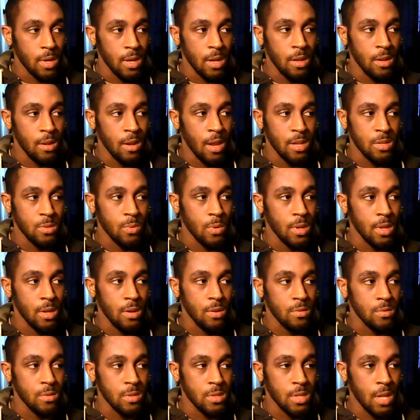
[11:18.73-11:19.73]
why
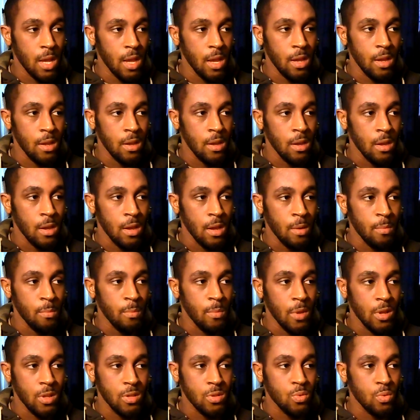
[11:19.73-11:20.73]
they're gonna stay
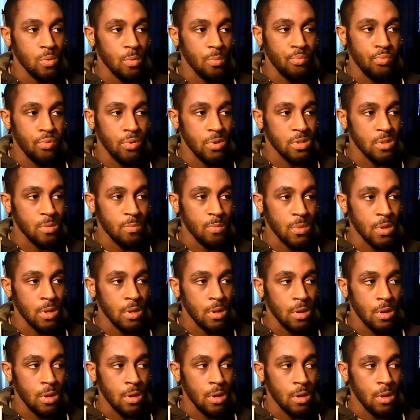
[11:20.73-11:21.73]
in mental
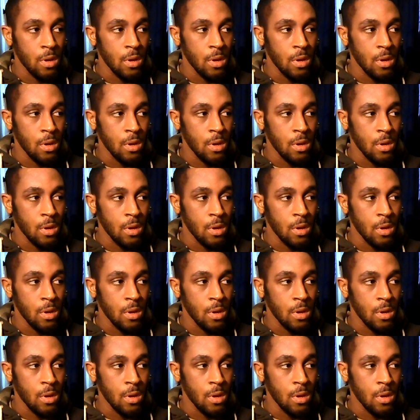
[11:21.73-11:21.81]
imprisonment